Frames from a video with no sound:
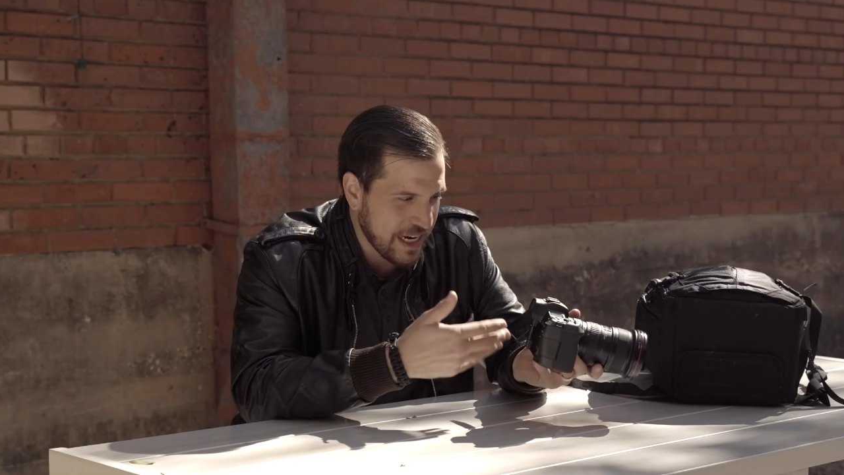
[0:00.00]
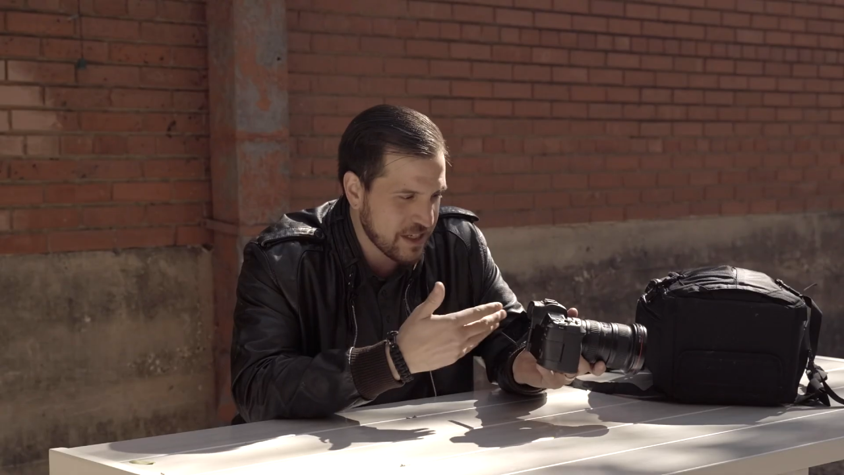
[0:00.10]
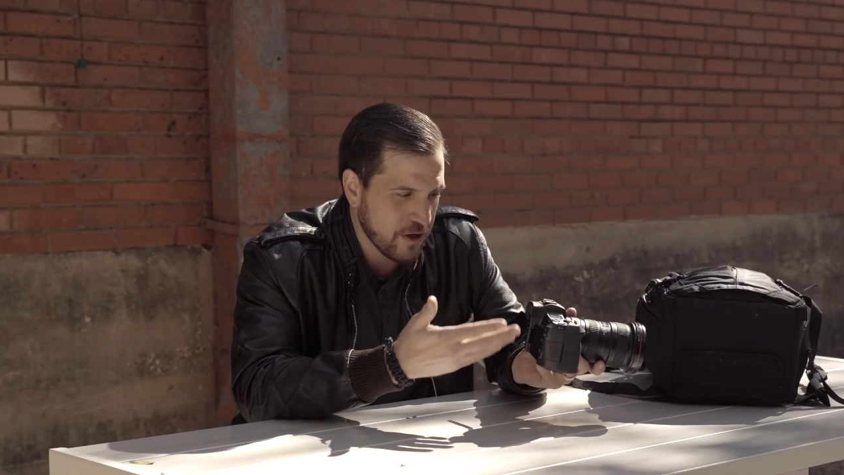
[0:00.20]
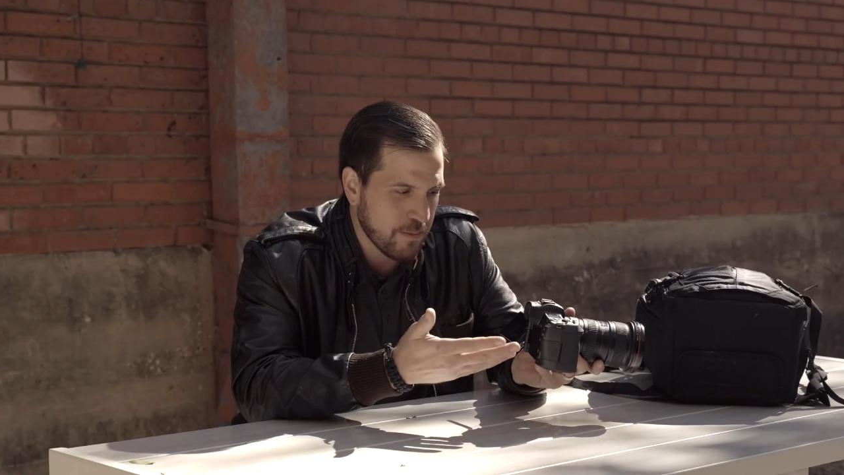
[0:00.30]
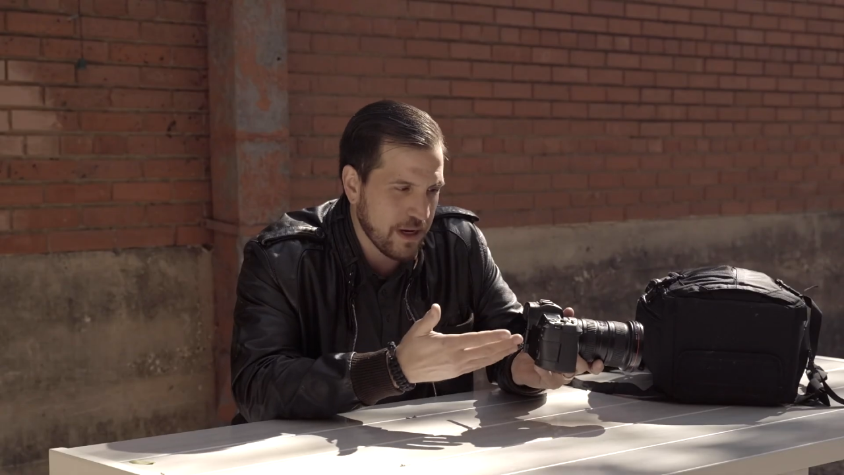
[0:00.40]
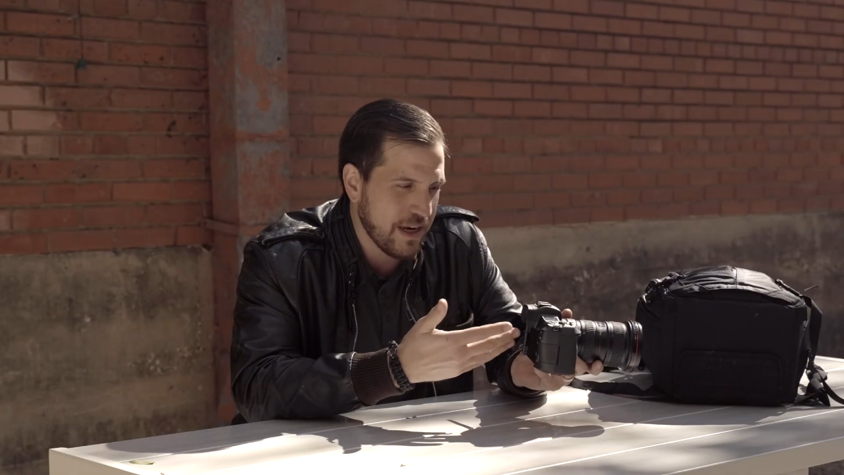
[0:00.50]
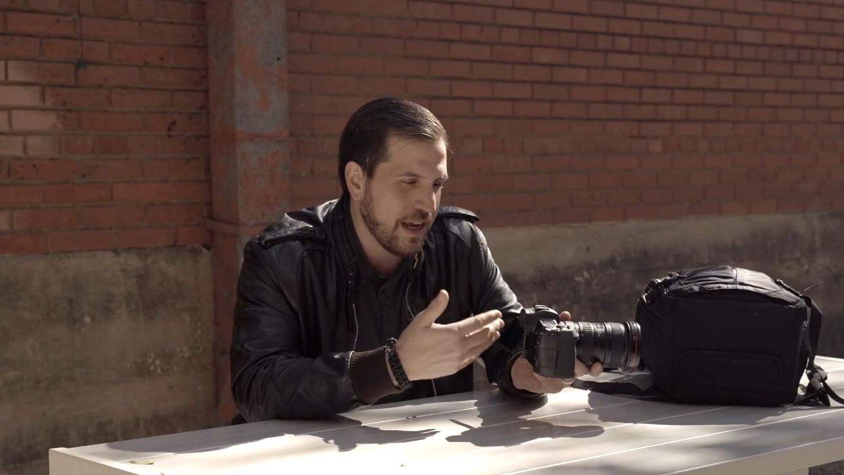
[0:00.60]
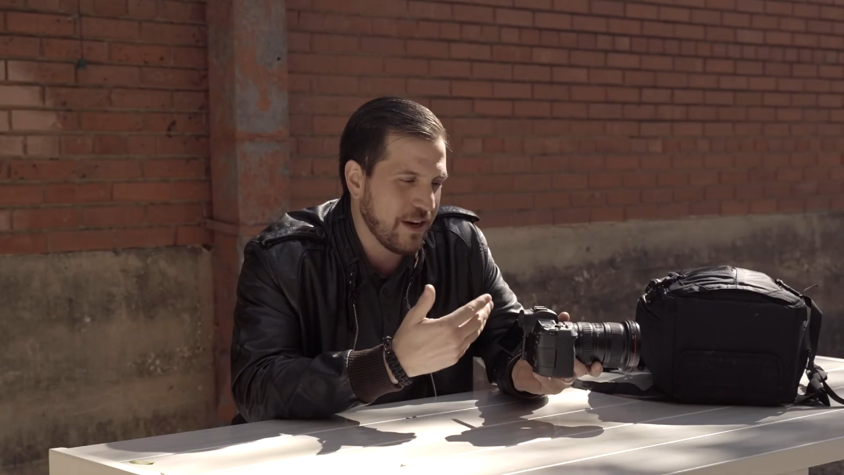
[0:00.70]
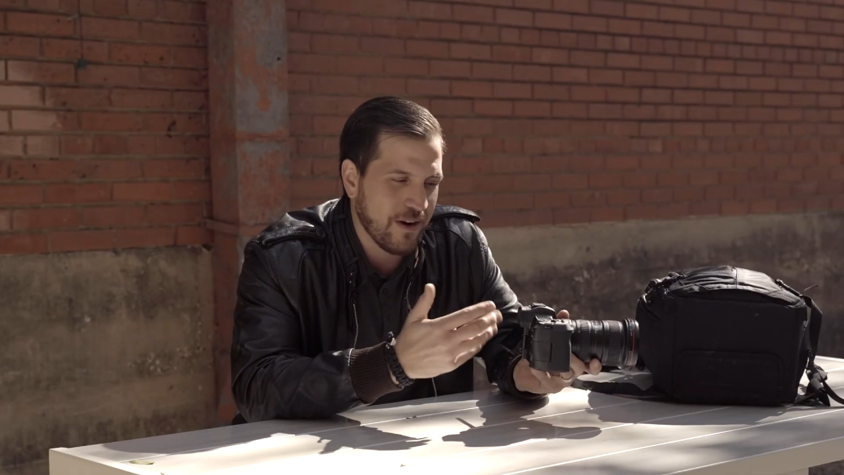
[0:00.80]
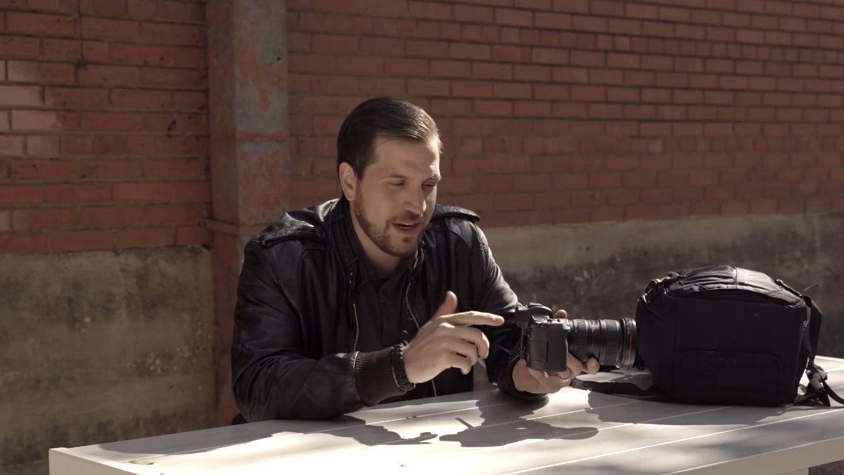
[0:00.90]
ISO button.
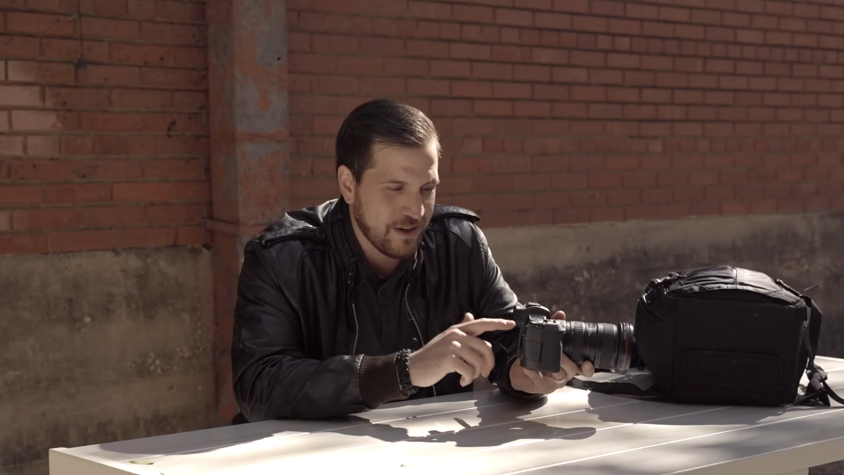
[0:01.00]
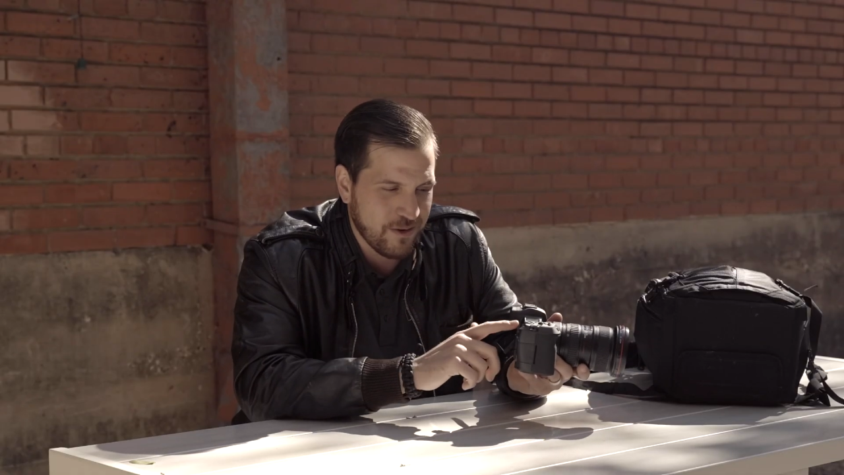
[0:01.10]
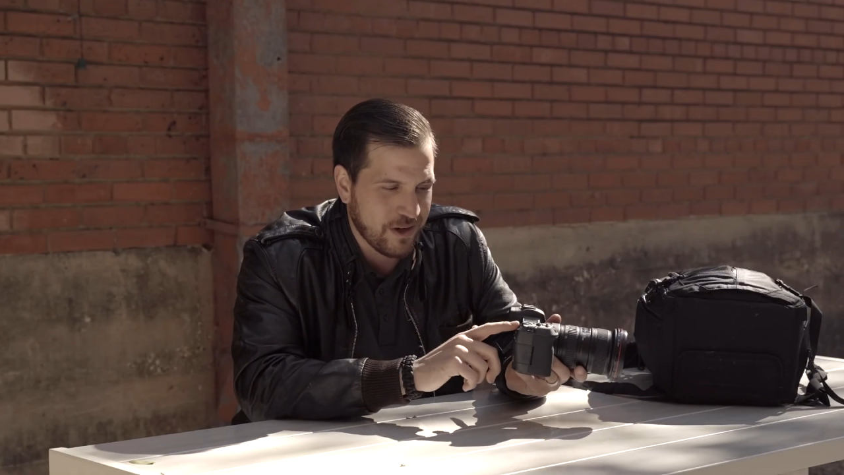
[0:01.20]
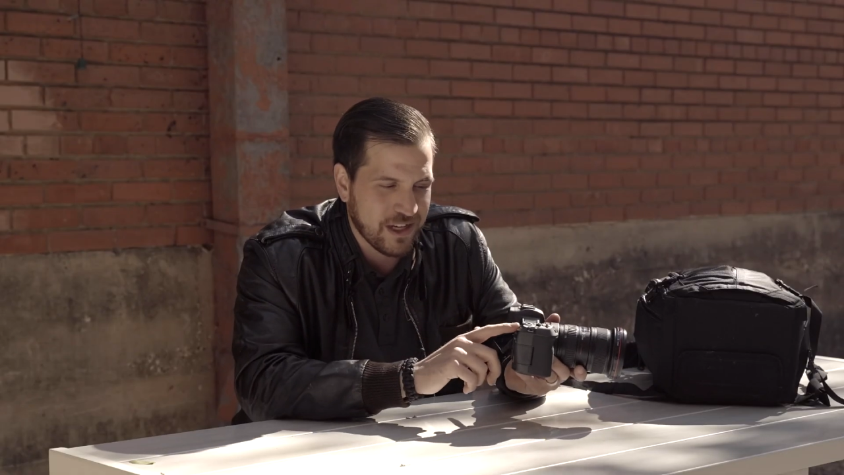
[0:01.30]
I know I can do a